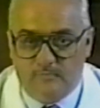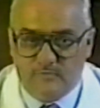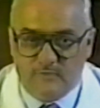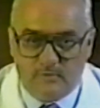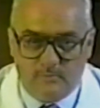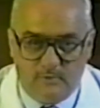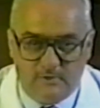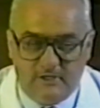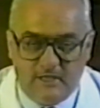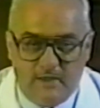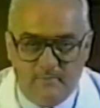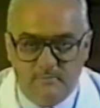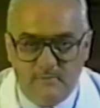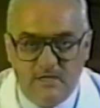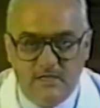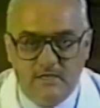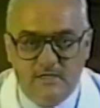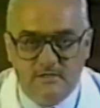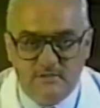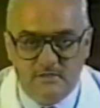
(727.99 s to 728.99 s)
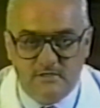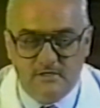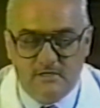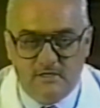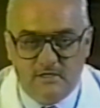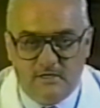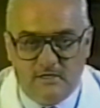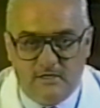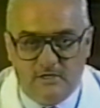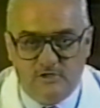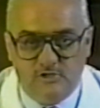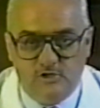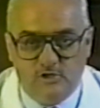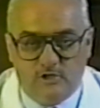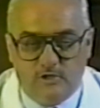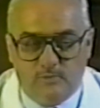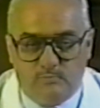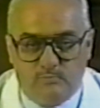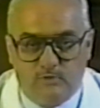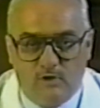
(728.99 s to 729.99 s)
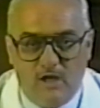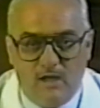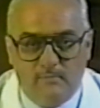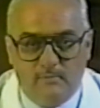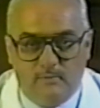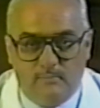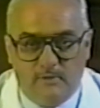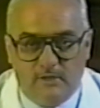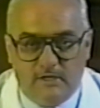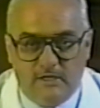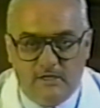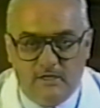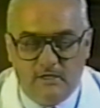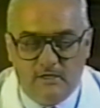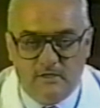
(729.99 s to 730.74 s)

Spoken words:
What that means is you could probably,